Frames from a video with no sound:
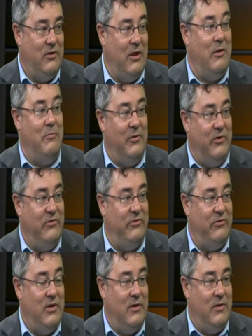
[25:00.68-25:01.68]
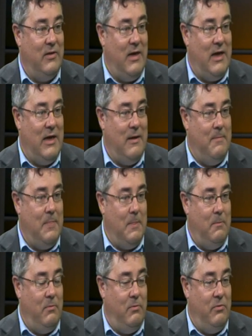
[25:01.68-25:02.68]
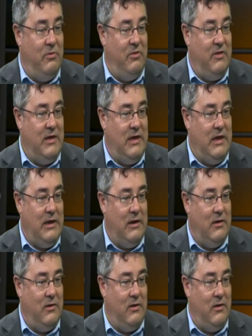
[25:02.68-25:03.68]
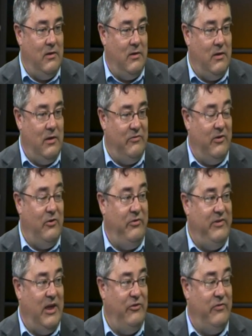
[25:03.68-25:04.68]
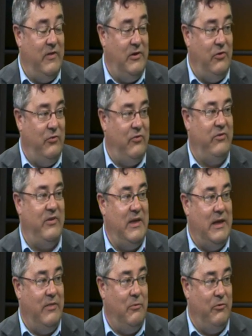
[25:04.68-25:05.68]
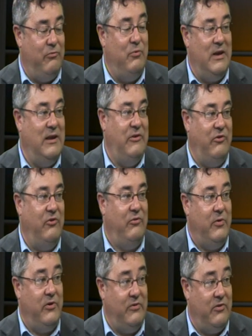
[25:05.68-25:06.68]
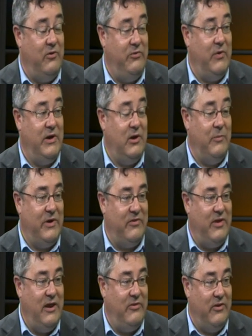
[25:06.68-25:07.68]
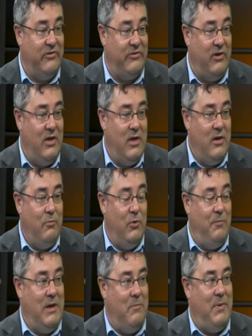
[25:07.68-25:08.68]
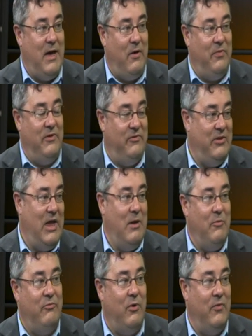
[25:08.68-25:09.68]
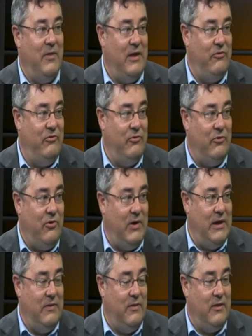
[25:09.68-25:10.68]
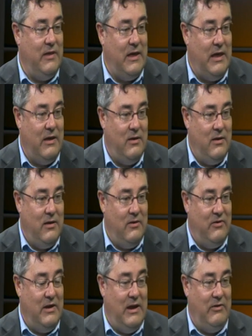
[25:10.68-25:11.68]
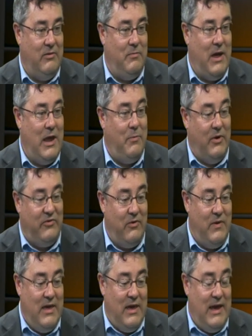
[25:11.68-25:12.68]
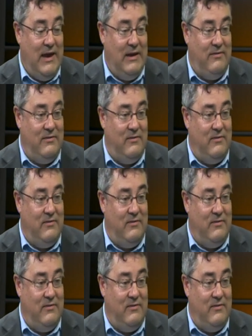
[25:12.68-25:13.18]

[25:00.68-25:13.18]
numbers, um, the association that you'd see that was really due to socioeconomic status would be about the same as what they saw in the Dunedin paper. So he,